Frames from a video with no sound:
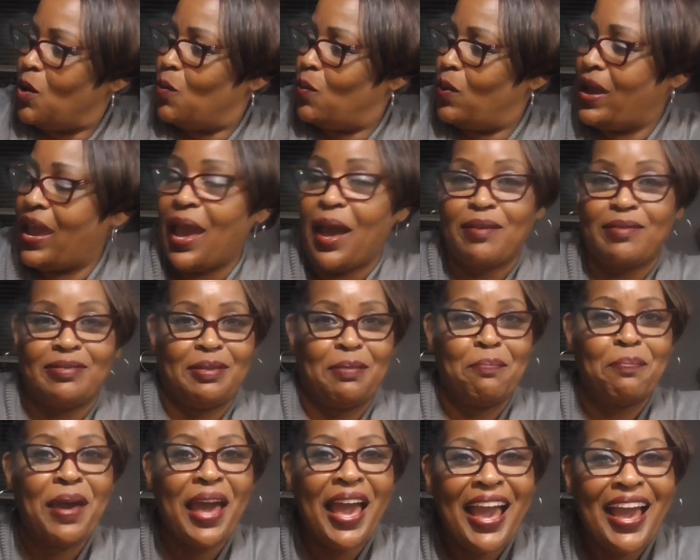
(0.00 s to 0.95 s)
We have
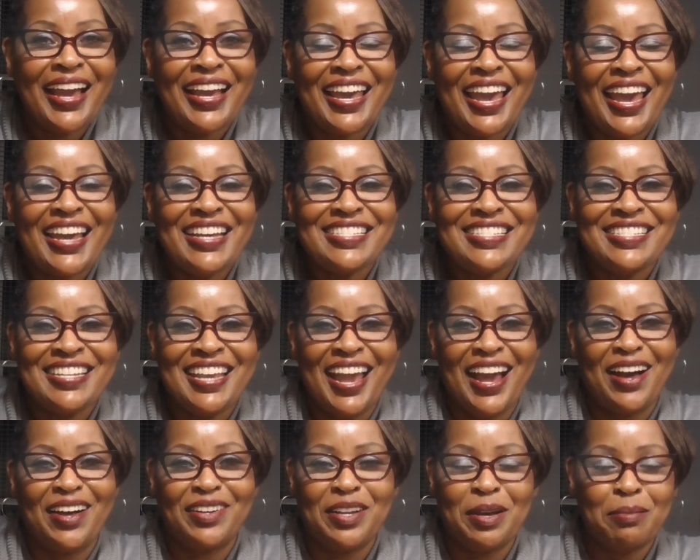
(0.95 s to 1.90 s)
some pancakes,
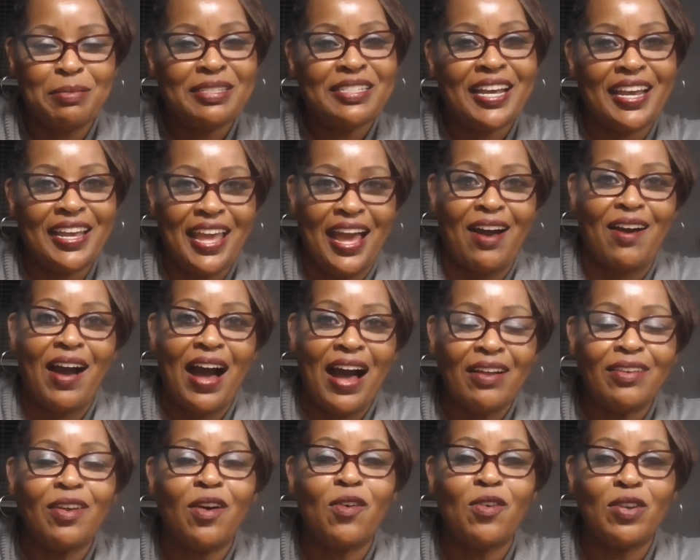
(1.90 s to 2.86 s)
y'all. I'm going to tell y'all
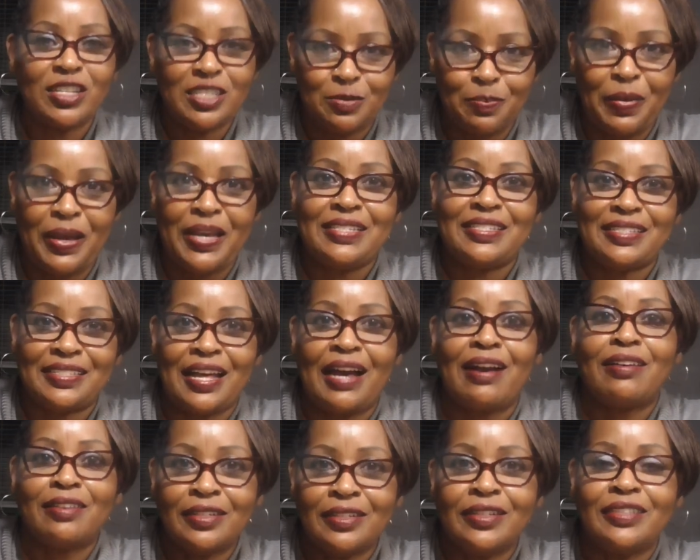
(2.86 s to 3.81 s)
how long it's been since
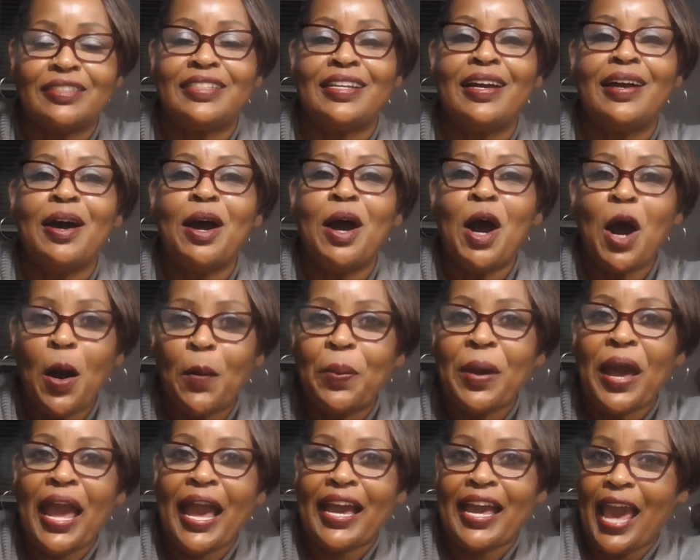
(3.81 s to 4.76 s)
I cooked a
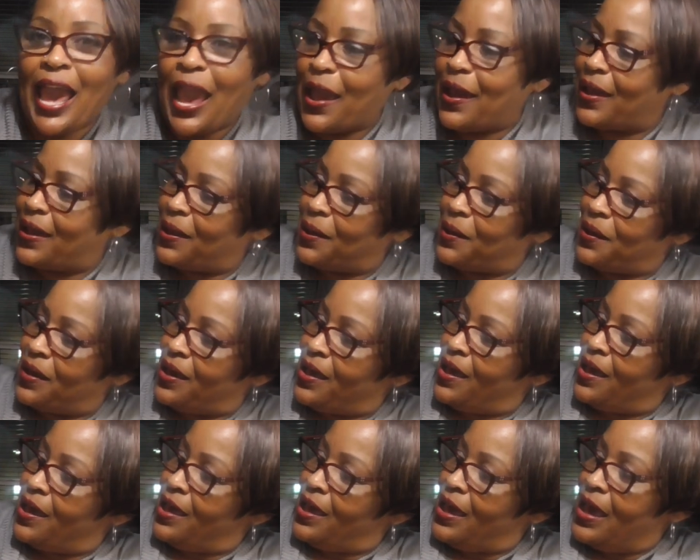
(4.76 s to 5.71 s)
pancake.
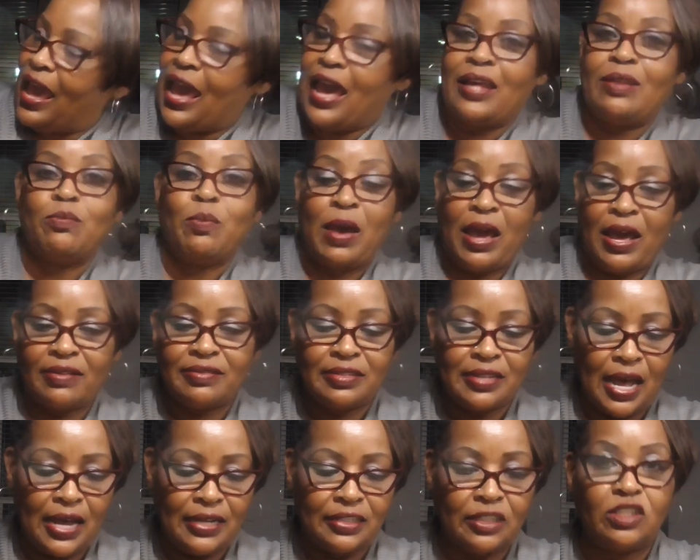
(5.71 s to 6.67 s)
And we have
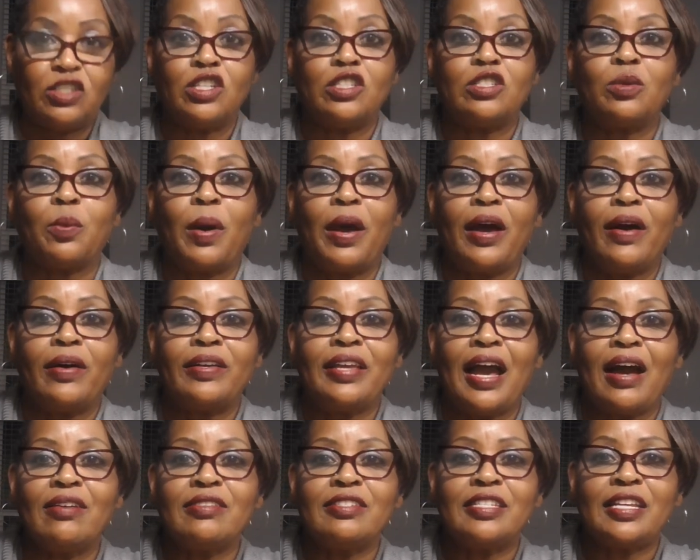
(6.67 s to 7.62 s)
sausage as well.
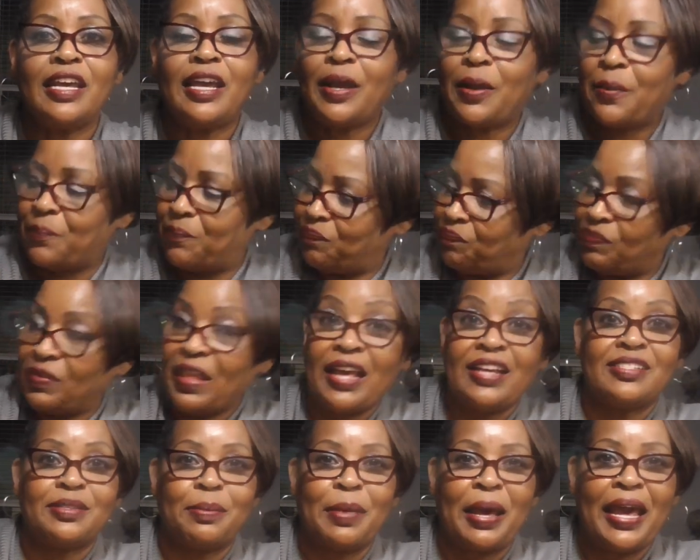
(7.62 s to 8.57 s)
Y'all see it?
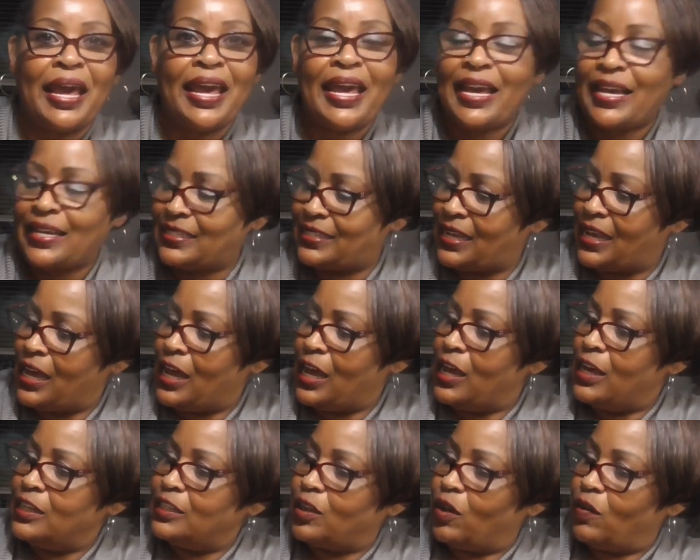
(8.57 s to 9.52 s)
And some eggs.
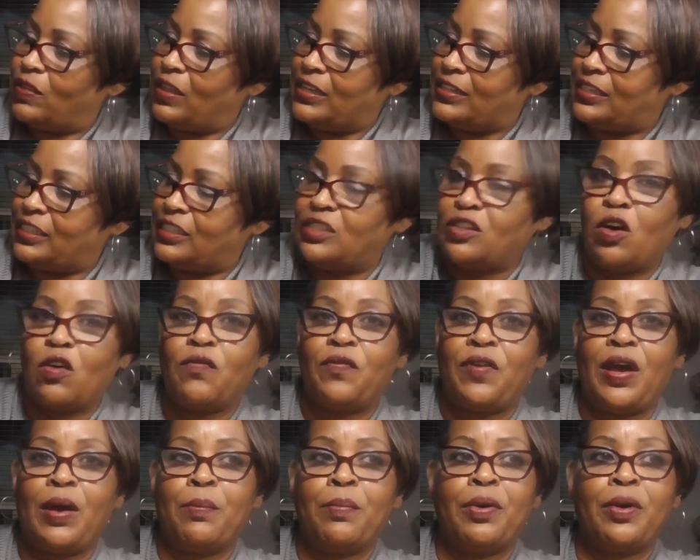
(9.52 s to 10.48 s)
So this is
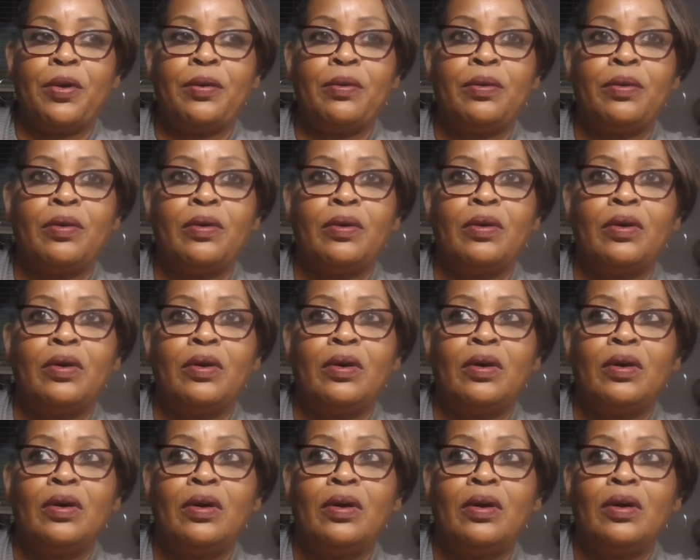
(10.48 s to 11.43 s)
November.
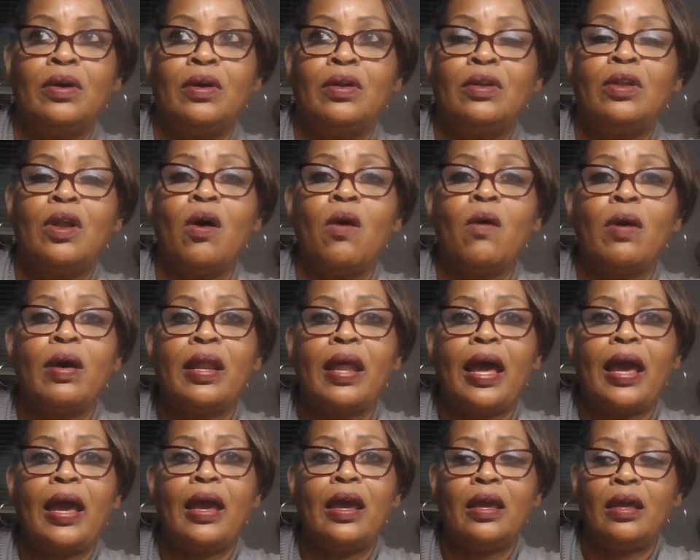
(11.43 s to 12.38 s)
No, it
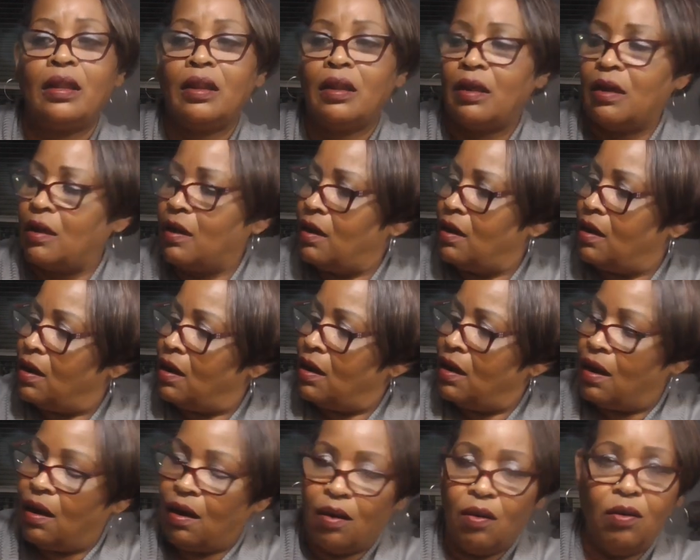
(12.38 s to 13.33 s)
ain't.
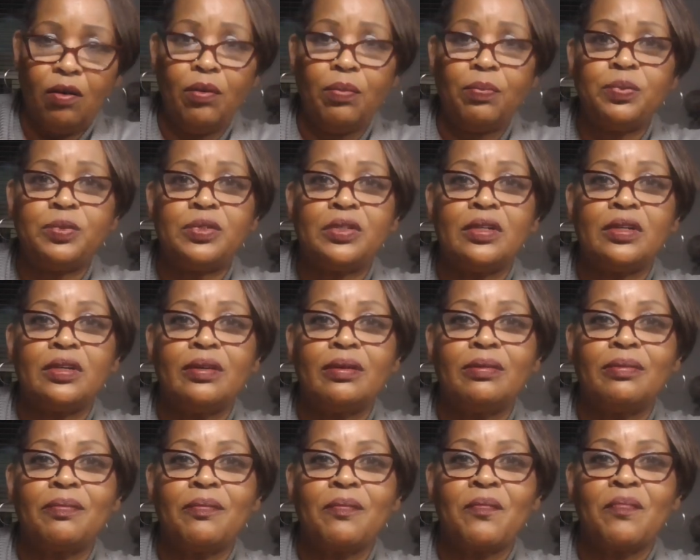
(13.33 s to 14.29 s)
Oops.
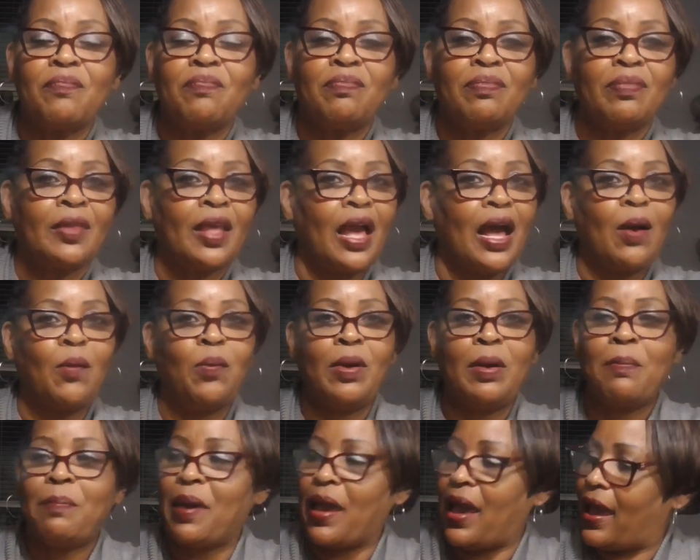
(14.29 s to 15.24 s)
I
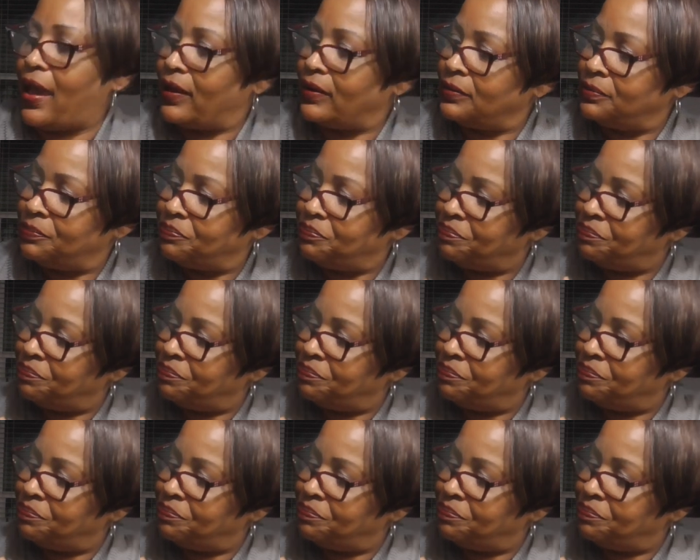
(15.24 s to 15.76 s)
went back.